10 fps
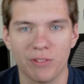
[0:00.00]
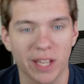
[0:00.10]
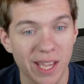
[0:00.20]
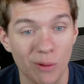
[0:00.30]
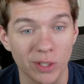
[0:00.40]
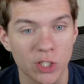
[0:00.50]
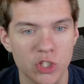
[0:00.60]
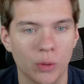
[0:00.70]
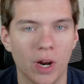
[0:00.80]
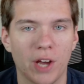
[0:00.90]
and I can't wait to
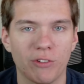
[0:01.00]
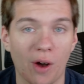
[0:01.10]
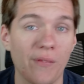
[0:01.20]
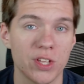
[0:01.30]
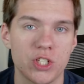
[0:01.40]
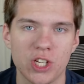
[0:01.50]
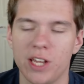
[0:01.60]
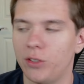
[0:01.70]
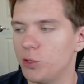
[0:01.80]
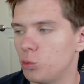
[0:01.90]
show it off on this
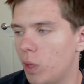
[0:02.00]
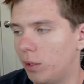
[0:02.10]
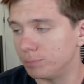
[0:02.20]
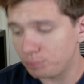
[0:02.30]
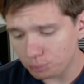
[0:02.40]
channel as well.